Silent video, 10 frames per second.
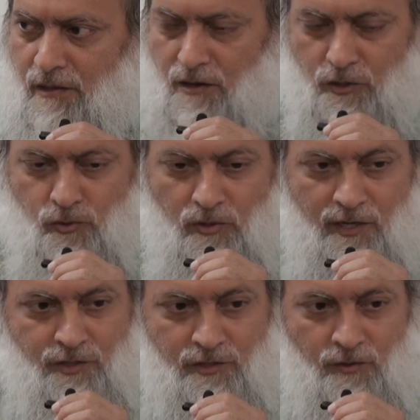
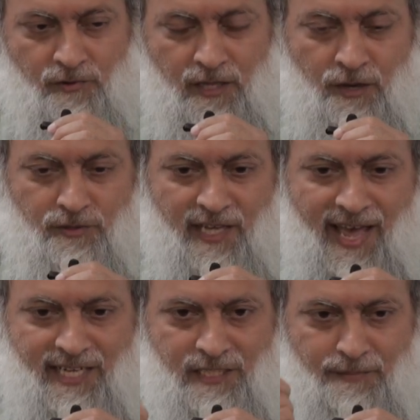Rasulullah, when he was
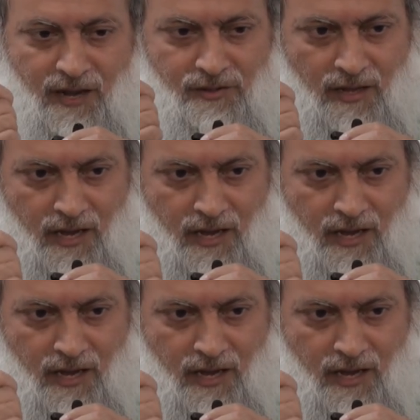asked about